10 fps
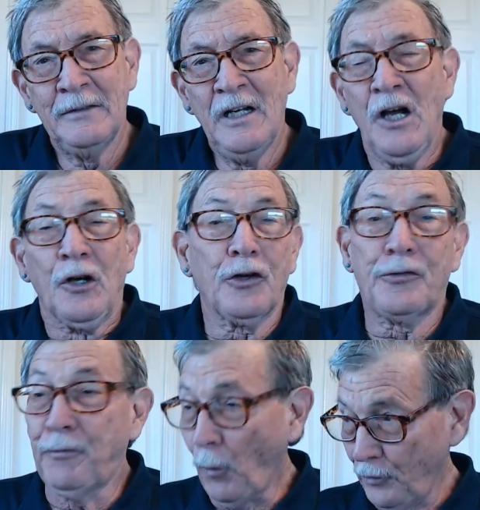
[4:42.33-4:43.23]
because
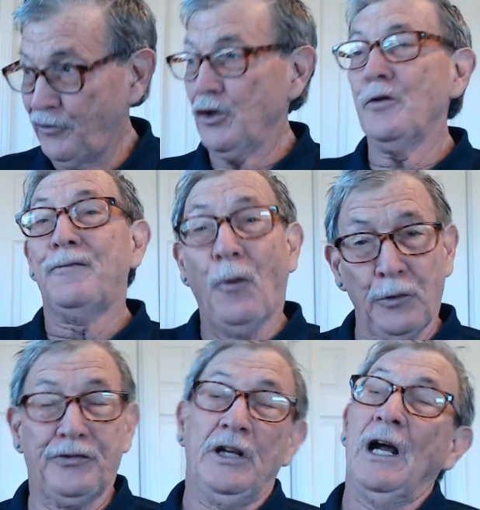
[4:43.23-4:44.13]
you
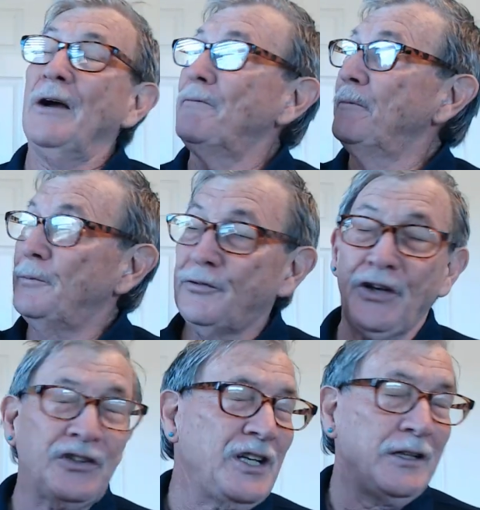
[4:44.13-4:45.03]
forced it. I
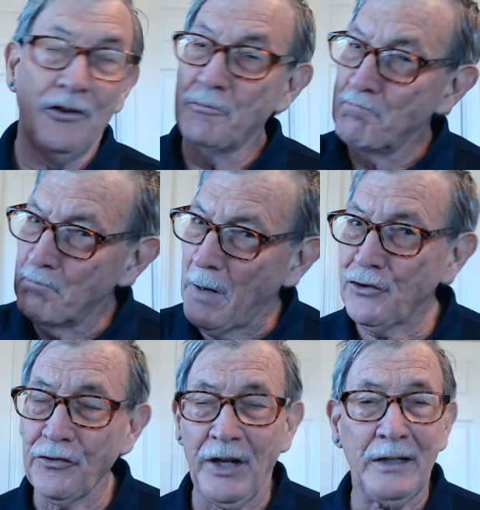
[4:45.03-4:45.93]
sucked in as much
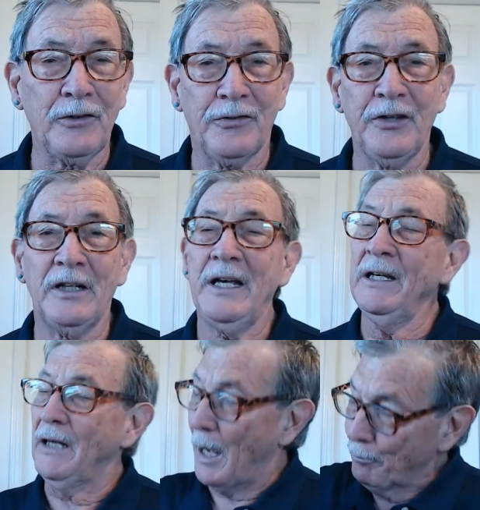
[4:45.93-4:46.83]
as I could suck in.
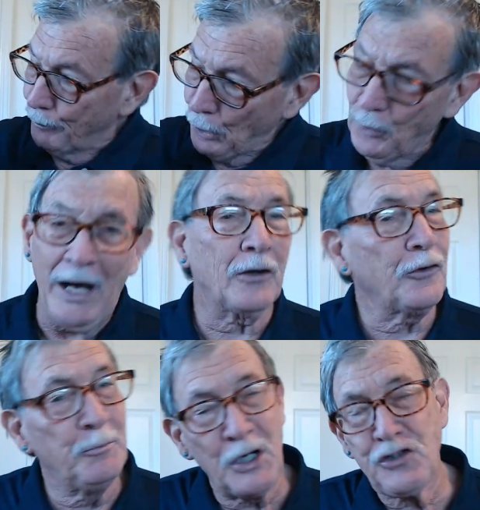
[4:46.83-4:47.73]
I blew out as
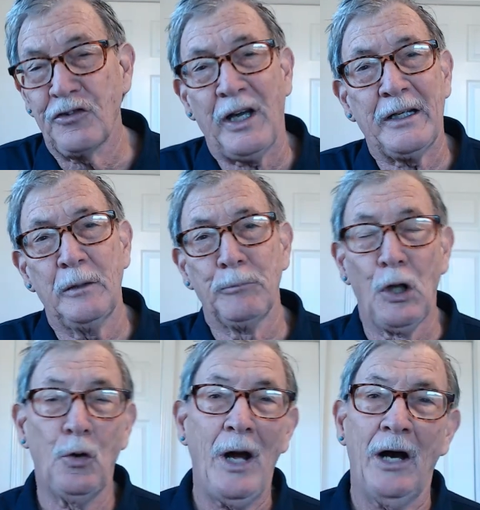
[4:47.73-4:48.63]
much as I could
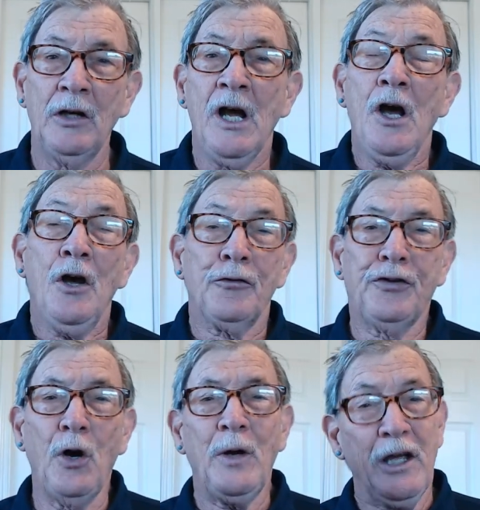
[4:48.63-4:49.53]
blow out.
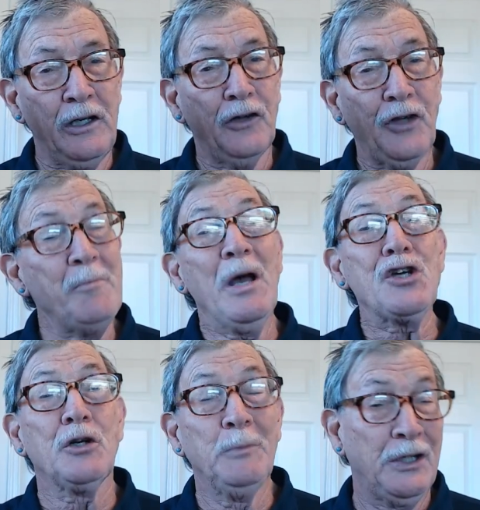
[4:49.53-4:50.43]
So it is a
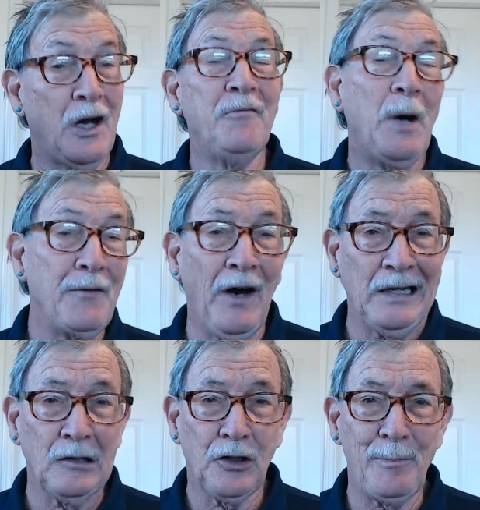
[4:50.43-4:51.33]
measurement of my vital
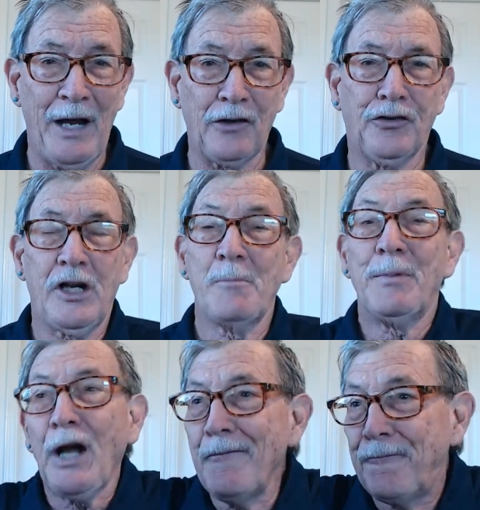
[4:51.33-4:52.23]
capacity, but
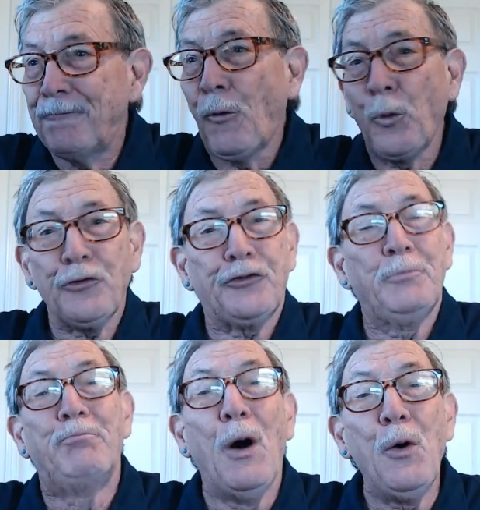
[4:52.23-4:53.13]
I've forced
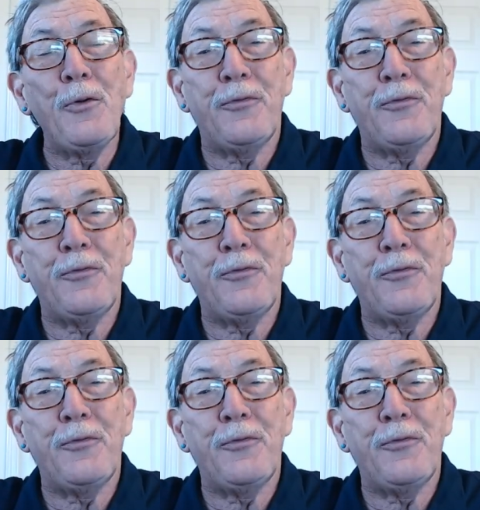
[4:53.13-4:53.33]
both